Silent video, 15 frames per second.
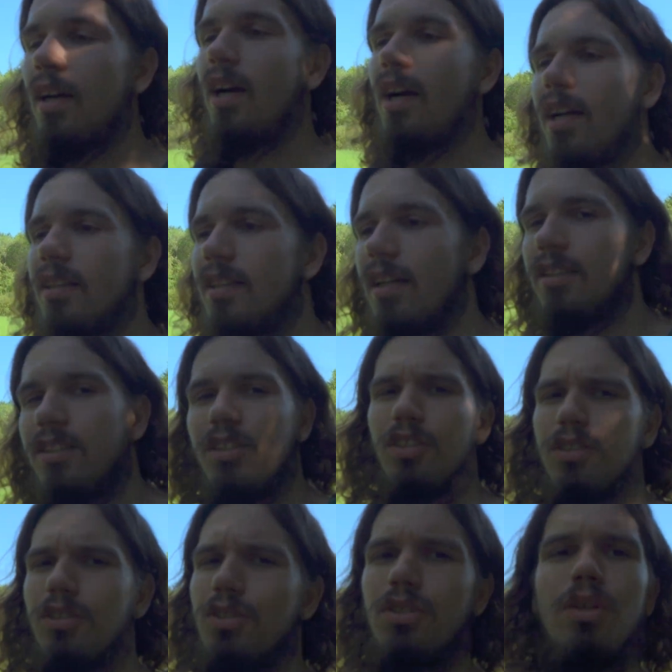and
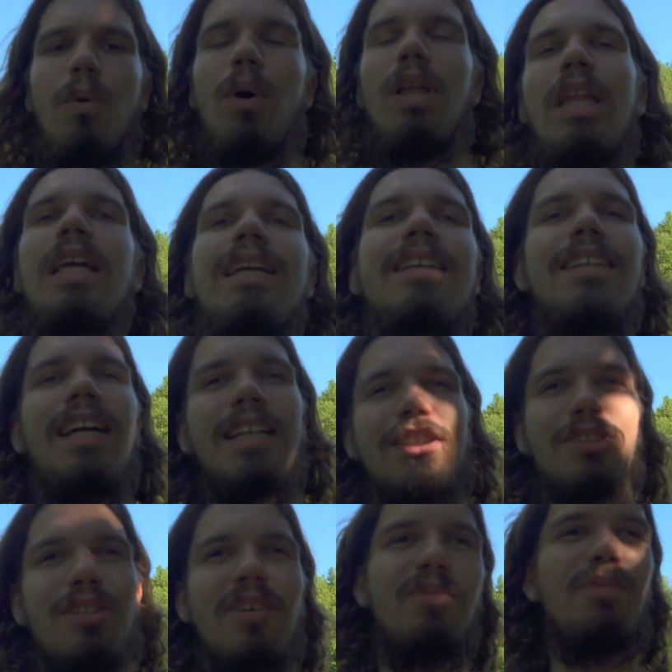so on. Like
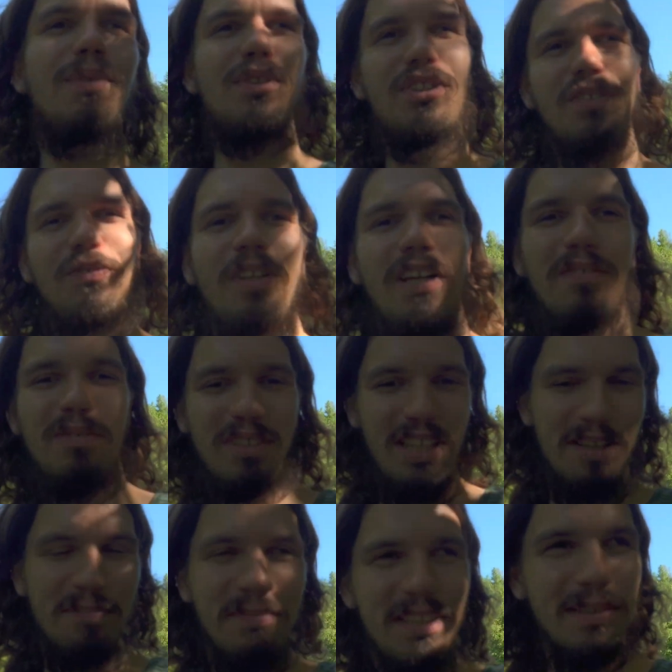stuff we don't have in
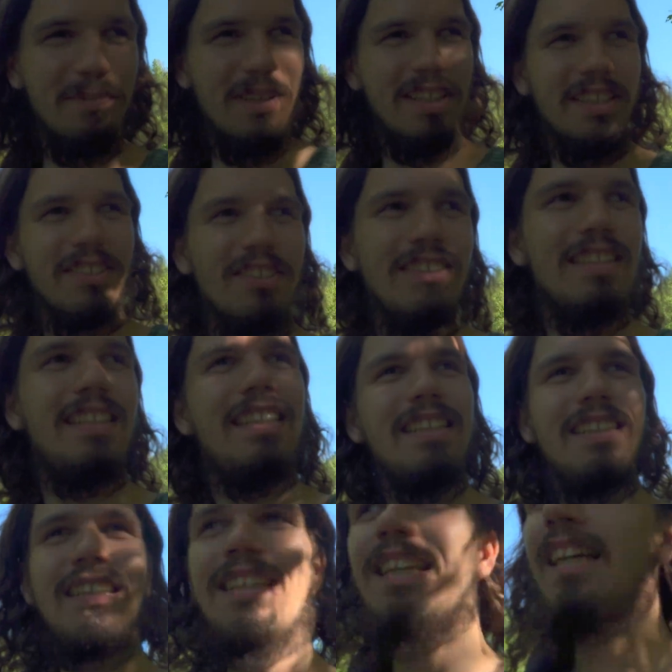Denmark at all.
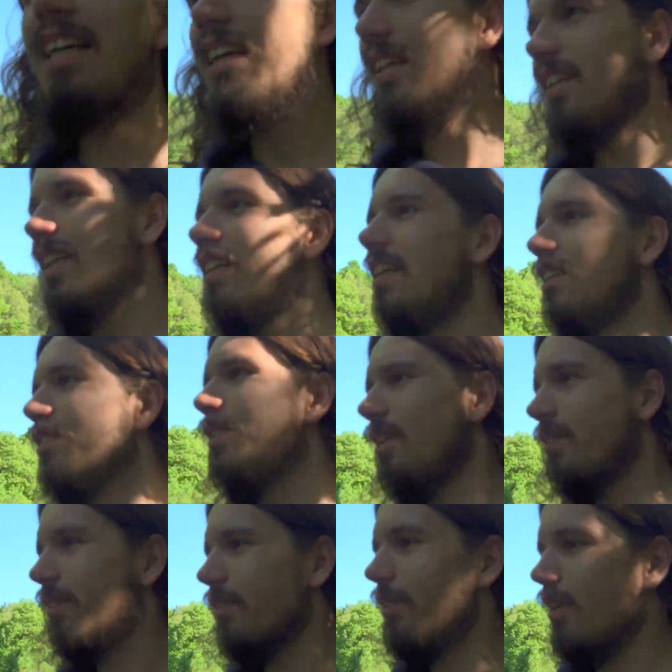There are
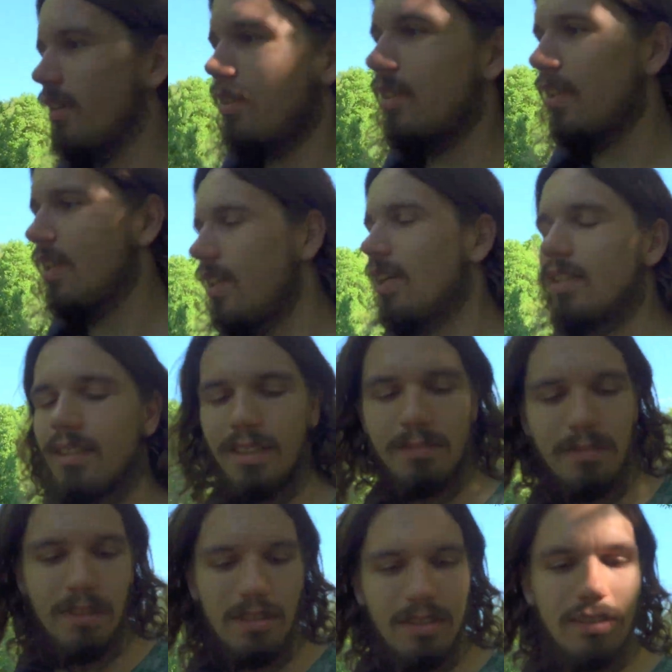not a lot I like in
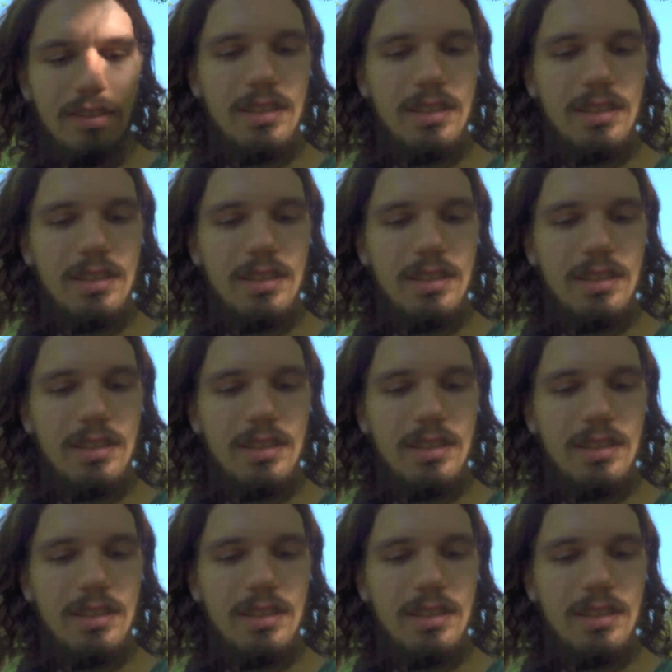Denmark.